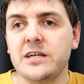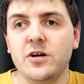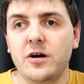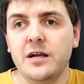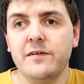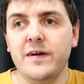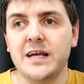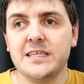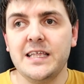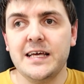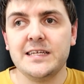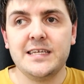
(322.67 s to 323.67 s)
kind of has
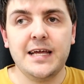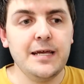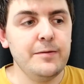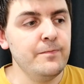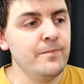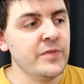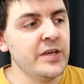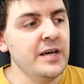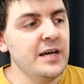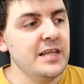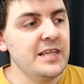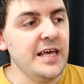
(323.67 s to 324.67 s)
that same
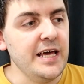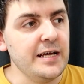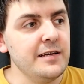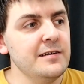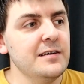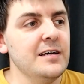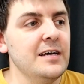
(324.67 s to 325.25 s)
thing.